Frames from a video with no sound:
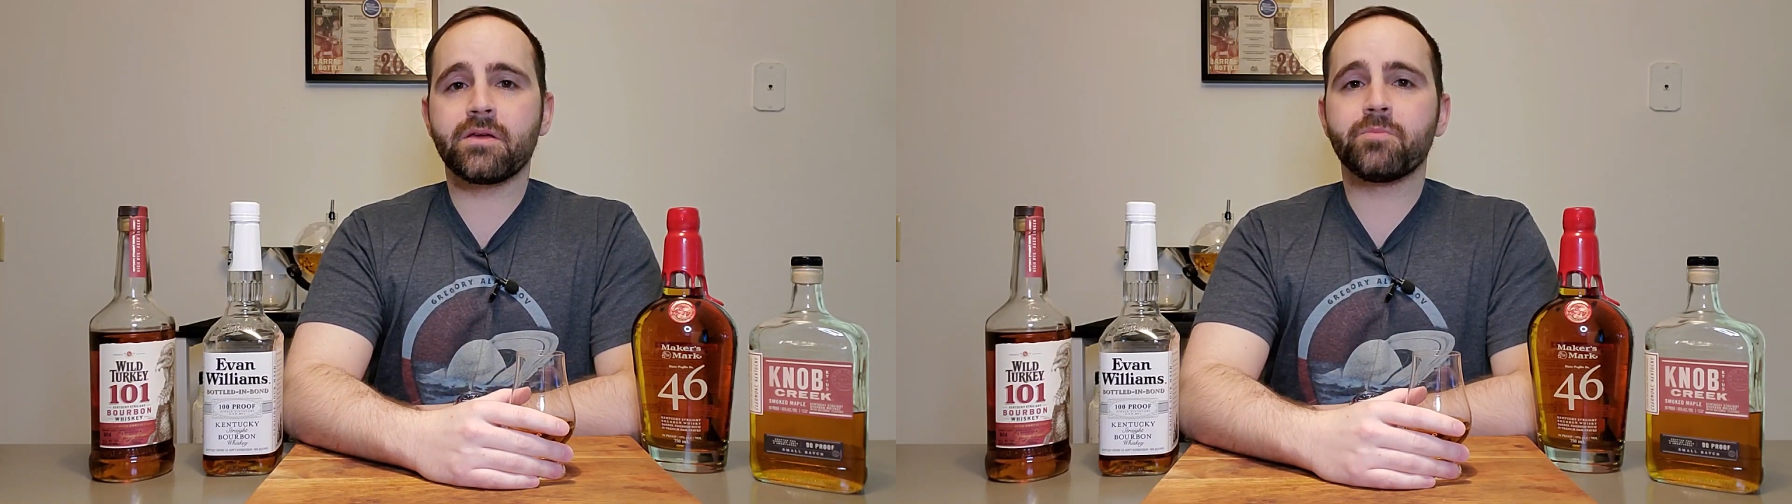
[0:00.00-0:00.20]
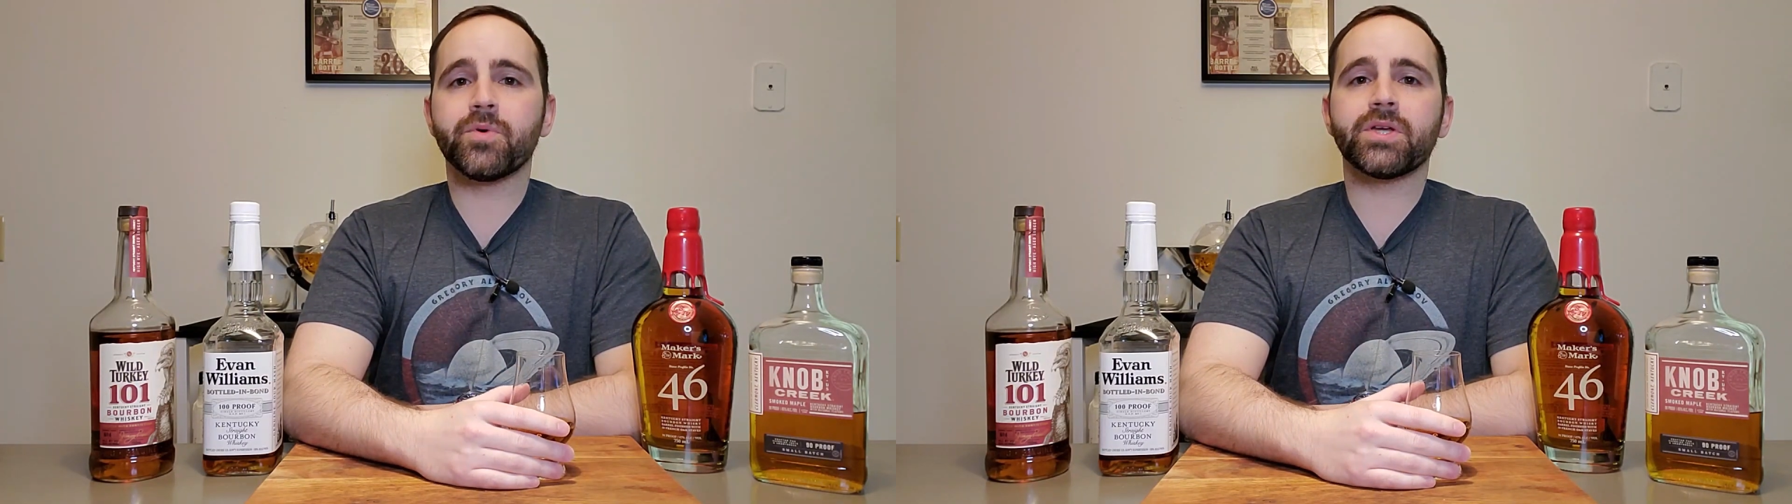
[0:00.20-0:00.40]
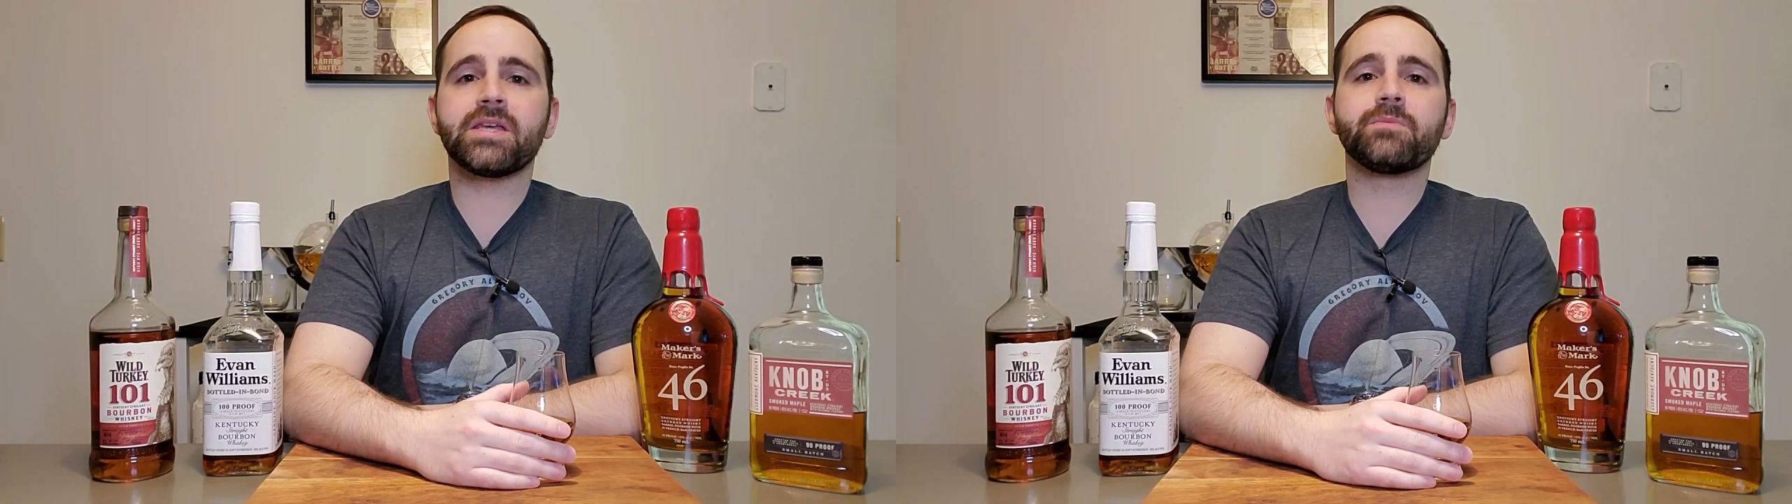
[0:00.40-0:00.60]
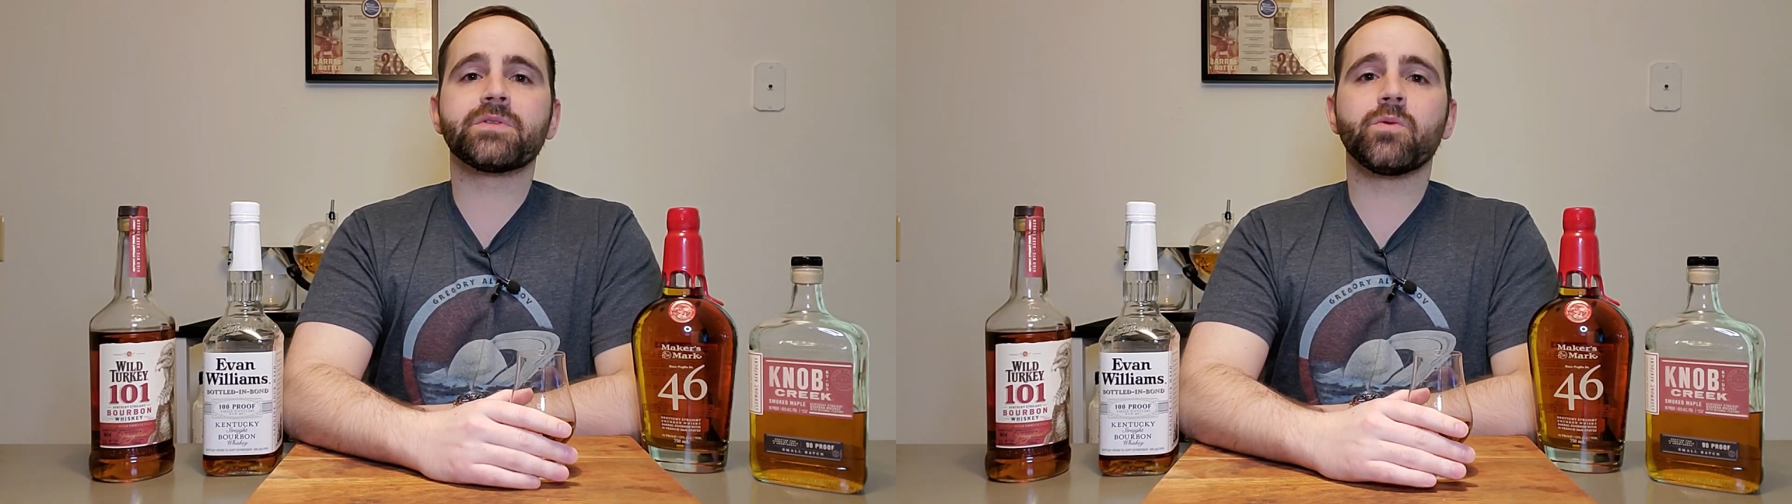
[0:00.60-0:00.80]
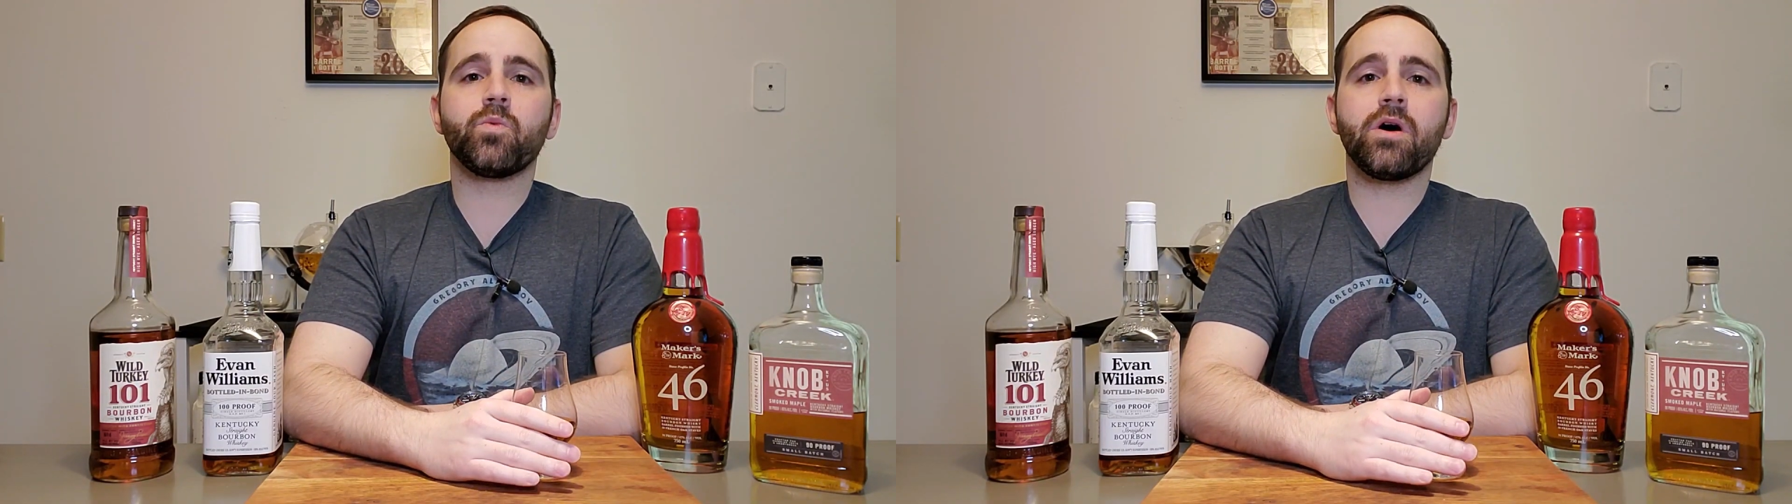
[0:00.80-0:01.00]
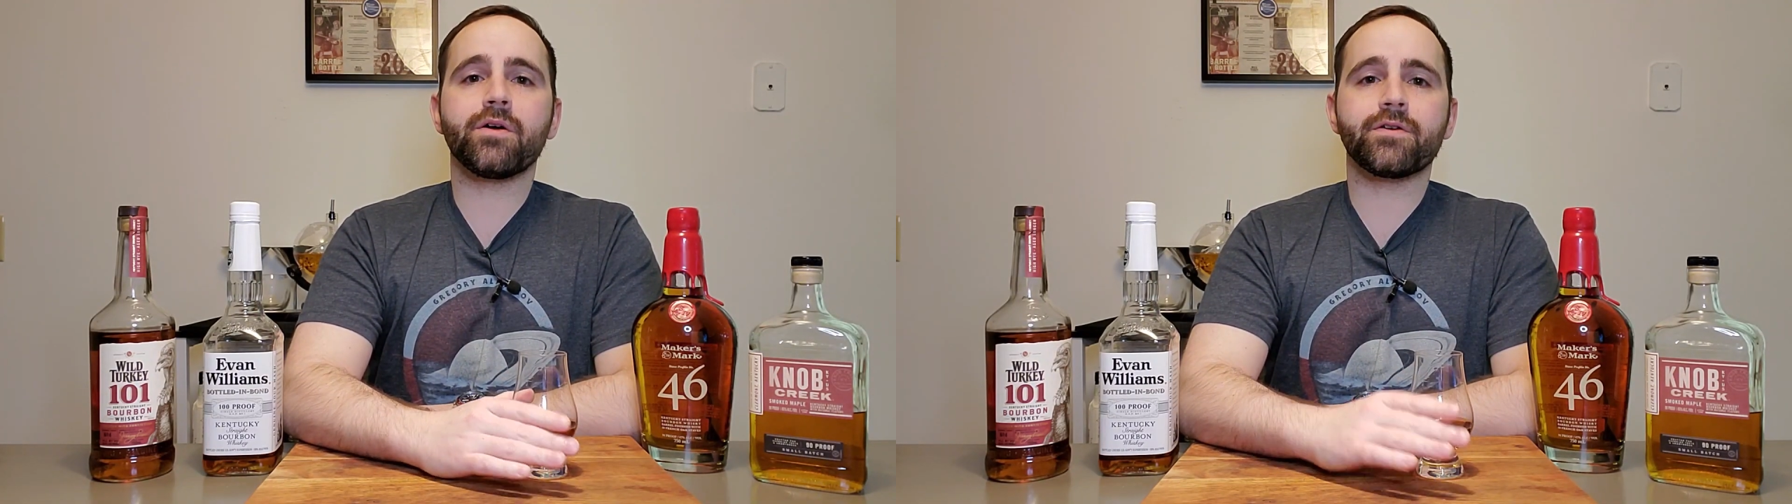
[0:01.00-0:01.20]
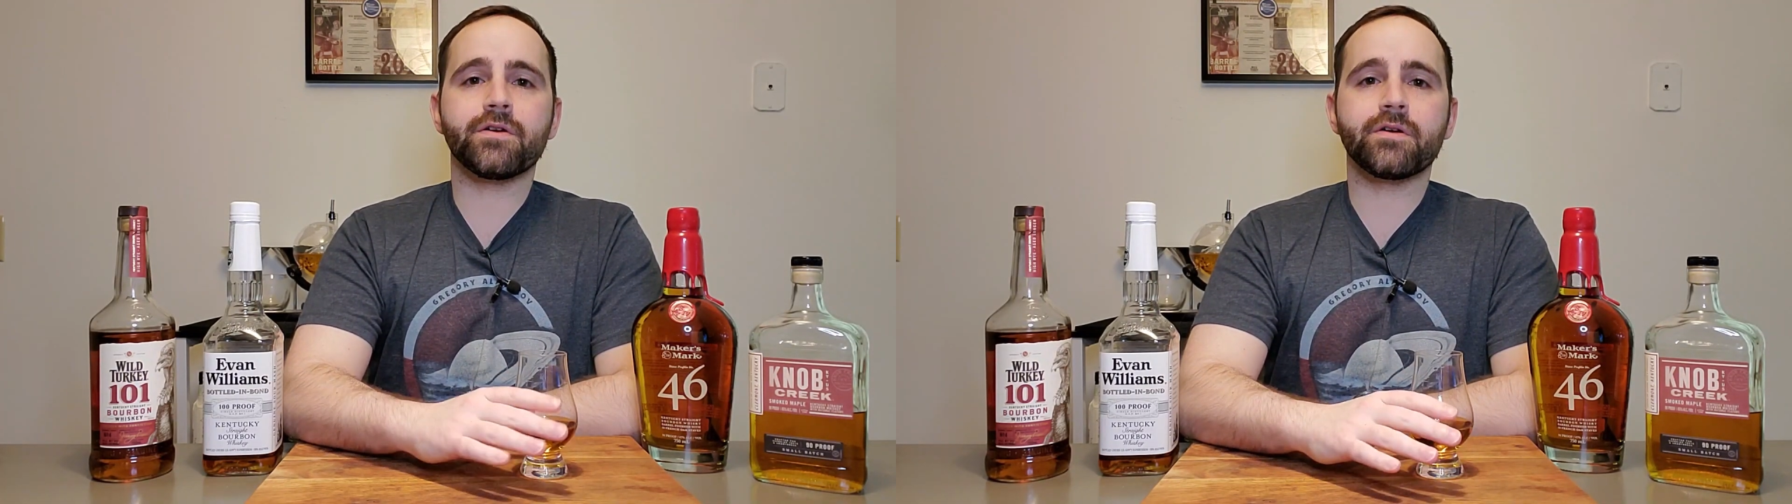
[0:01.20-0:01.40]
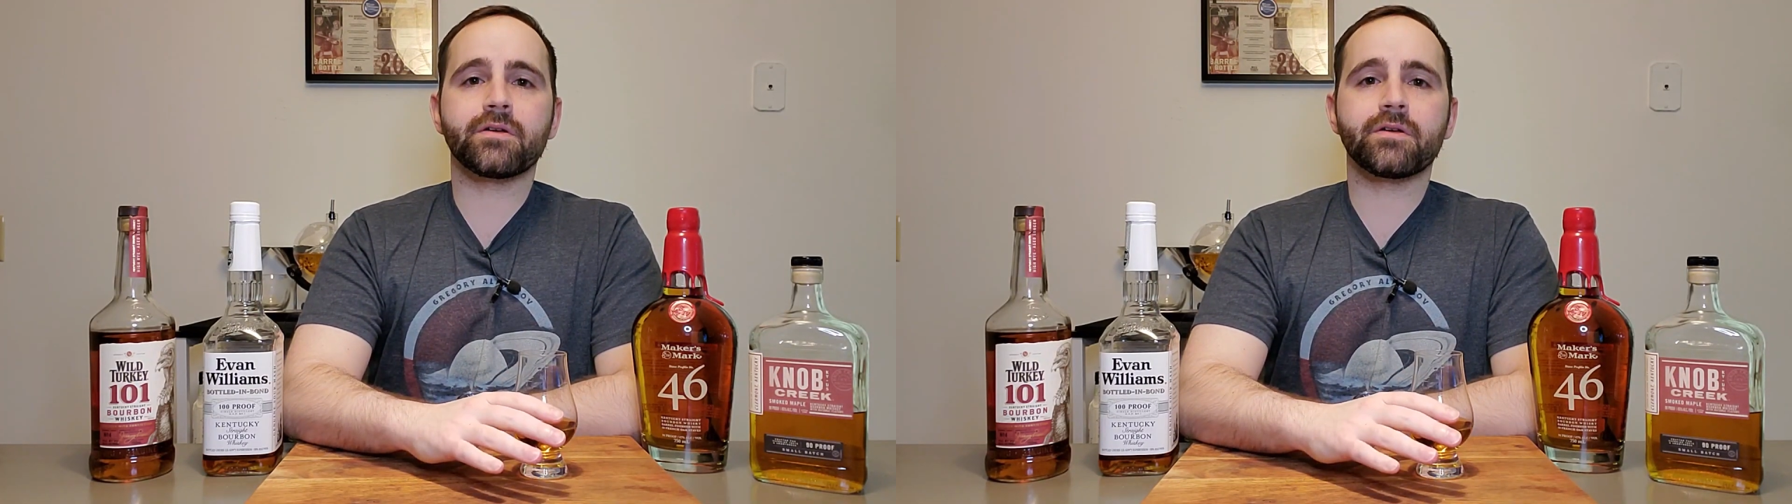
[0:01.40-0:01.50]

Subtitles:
but keeps the water